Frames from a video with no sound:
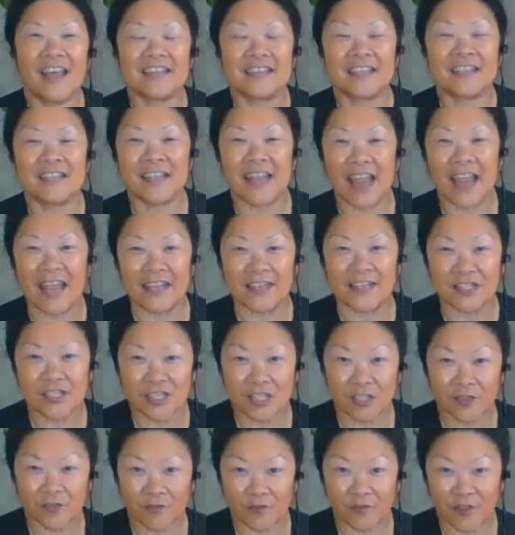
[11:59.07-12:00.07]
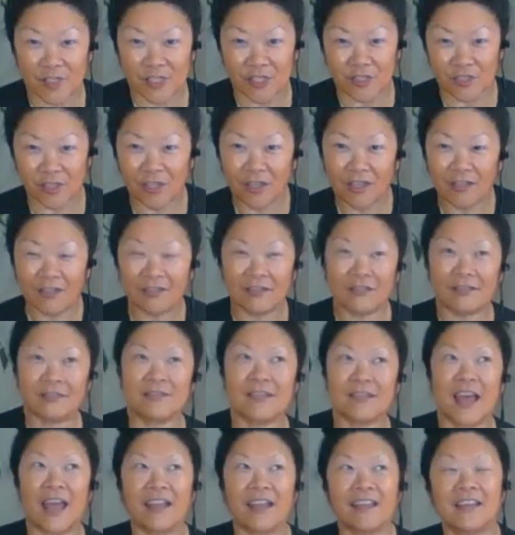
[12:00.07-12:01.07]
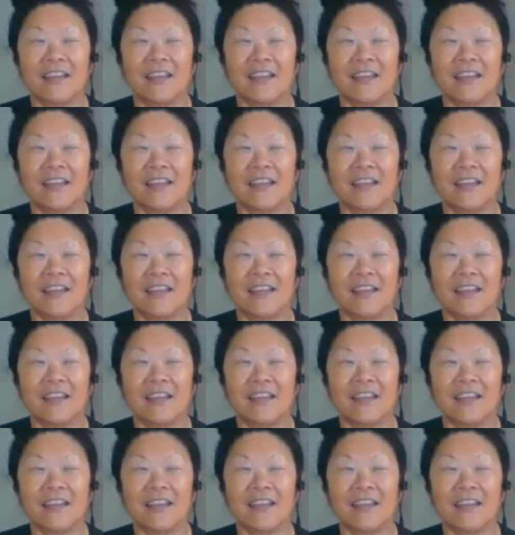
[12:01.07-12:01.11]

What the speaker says: an ancient vigil that